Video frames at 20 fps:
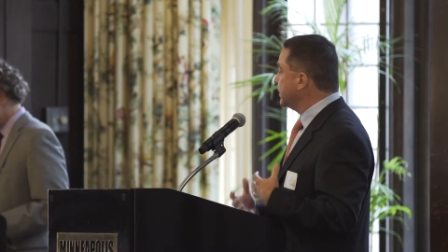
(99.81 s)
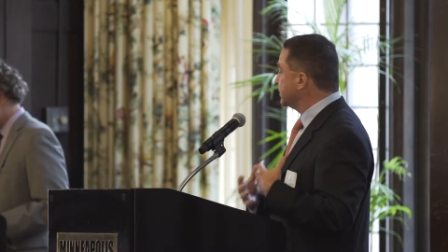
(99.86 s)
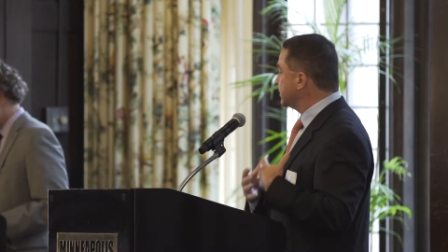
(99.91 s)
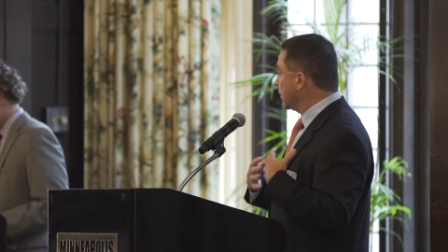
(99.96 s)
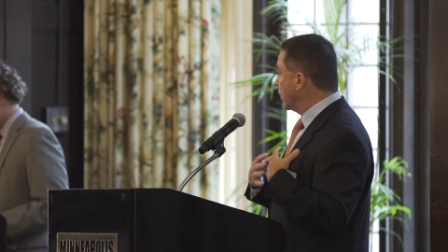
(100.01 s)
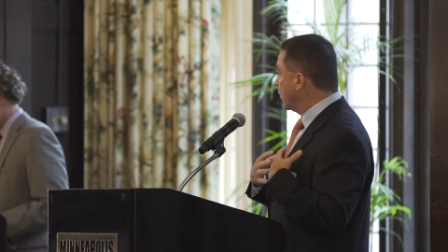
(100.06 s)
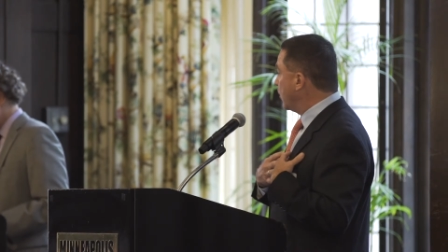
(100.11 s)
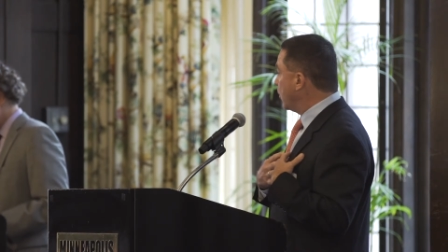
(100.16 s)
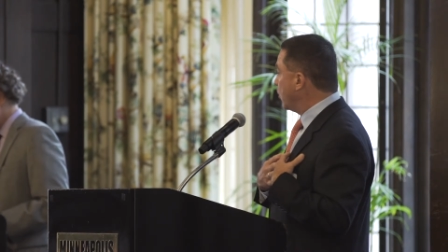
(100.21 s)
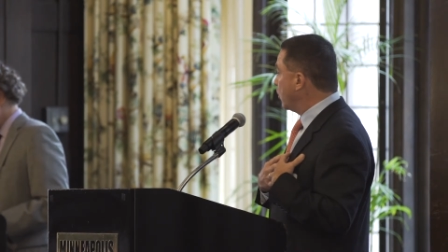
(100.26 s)

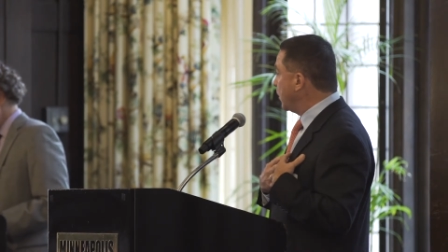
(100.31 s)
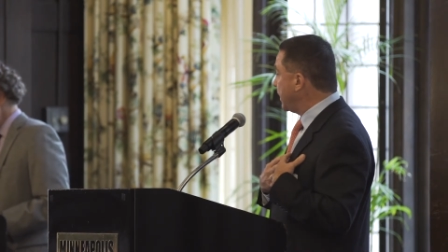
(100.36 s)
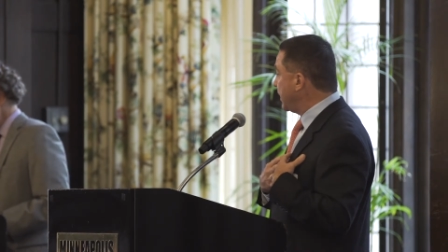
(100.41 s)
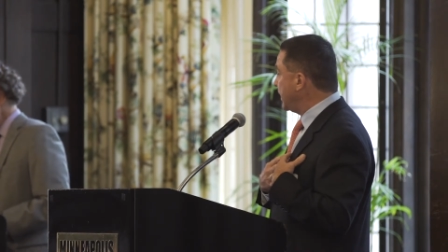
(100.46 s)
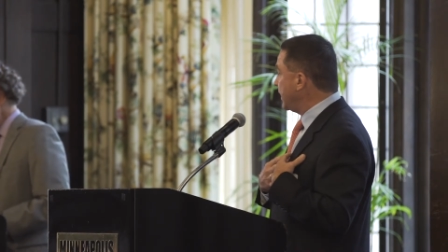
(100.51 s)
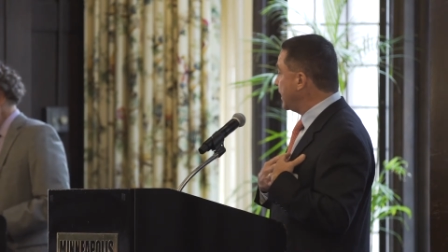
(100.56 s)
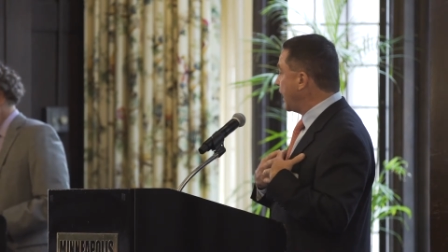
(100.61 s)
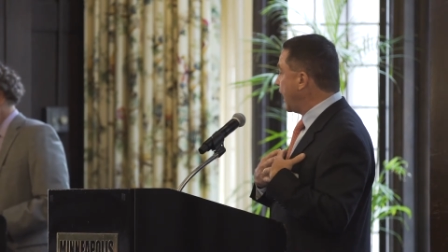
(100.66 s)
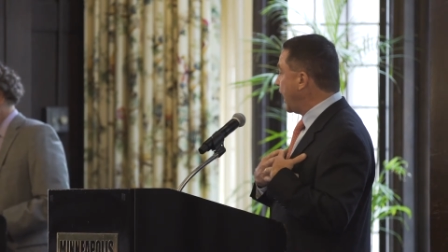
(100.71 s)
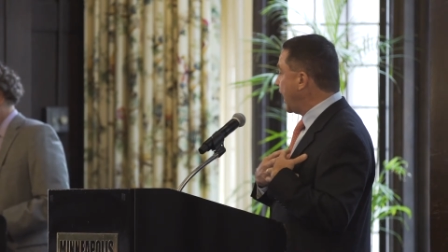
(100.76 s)
so
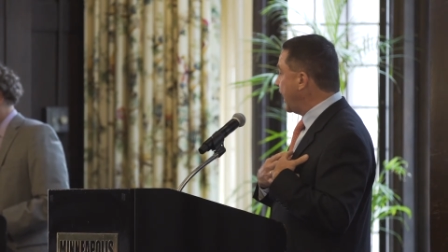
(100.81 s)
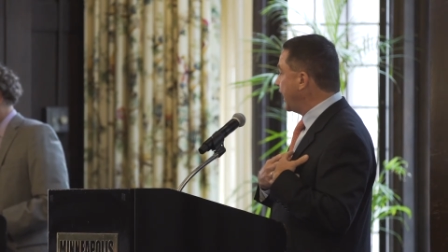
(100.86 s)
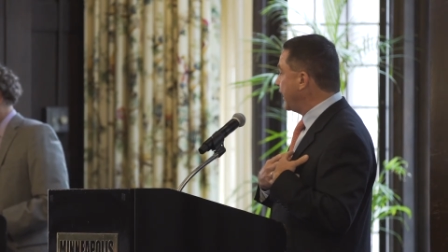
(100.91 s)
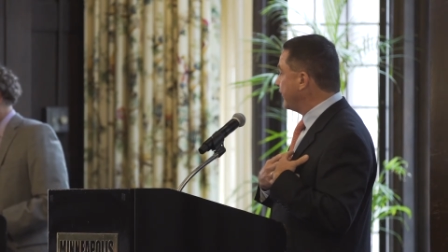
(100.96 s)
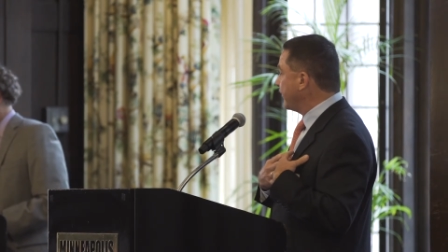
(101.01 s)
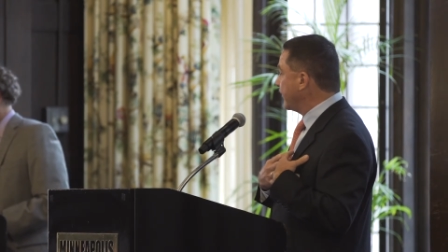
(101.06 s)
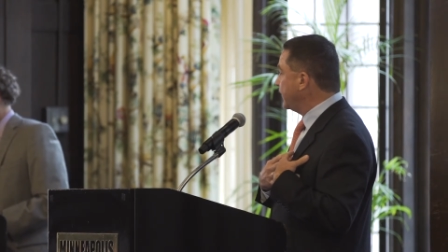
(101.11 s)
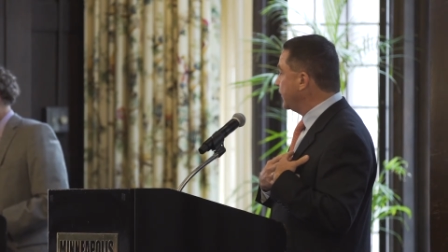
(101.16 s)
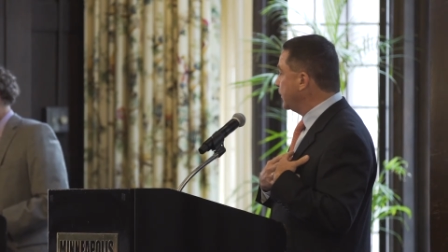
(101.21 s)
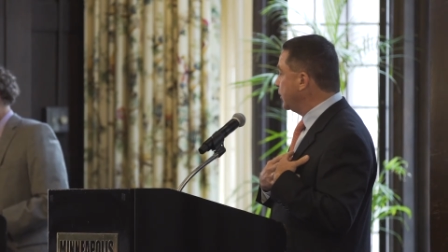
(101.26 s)
we I
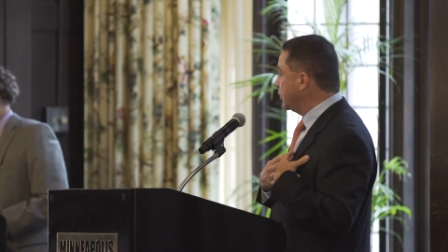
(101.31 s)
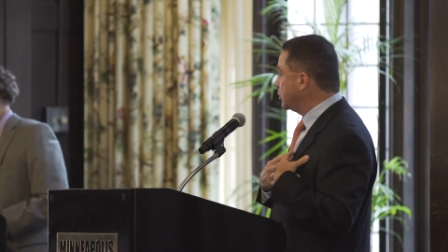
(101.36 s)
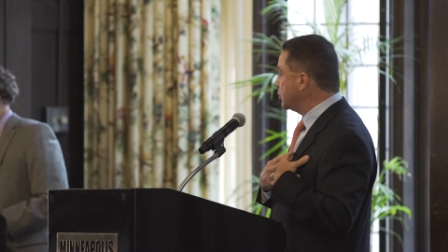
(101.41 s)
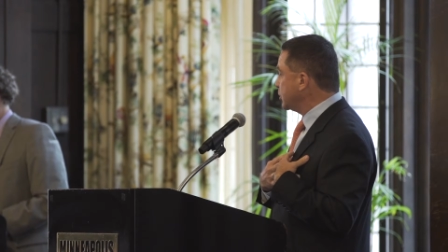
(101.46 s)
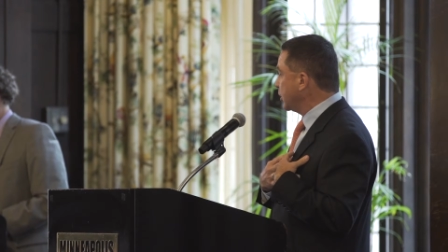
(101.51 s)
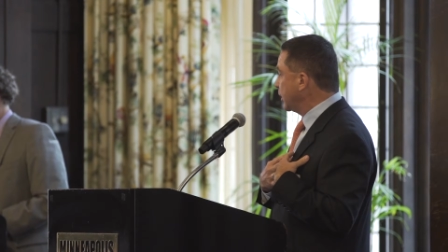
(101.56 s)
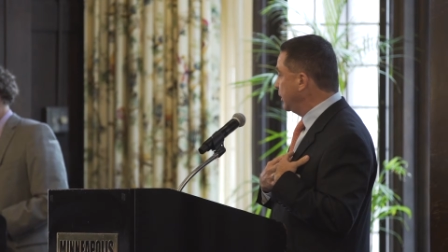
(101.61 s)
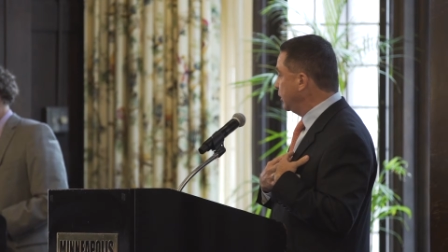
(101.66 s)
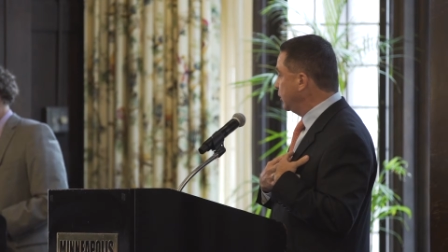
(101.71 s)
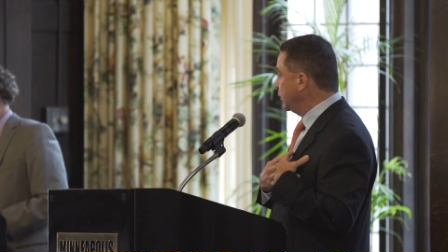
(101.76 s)
have a
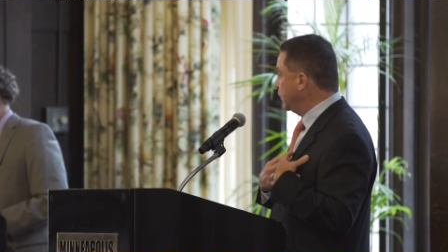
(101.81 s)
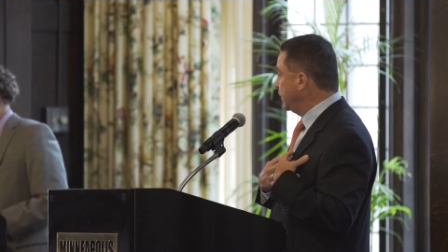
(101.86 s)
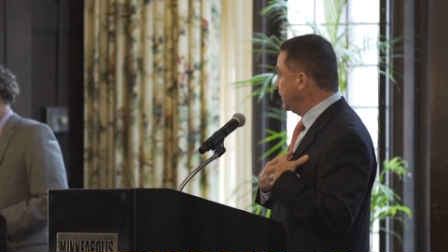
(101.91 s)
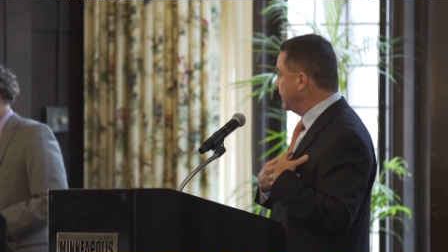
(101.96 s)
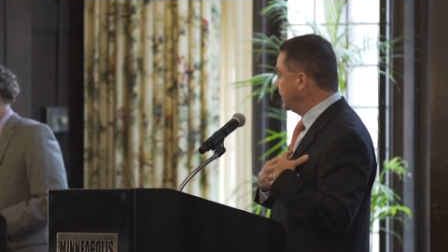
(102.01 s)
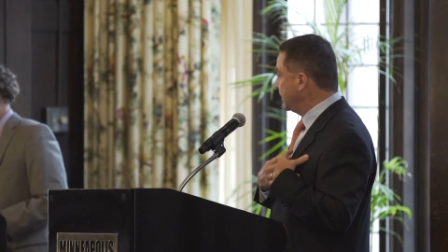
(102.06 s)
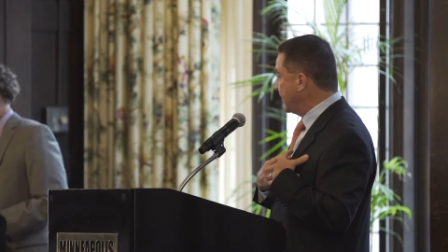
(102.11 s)
fiduciary duty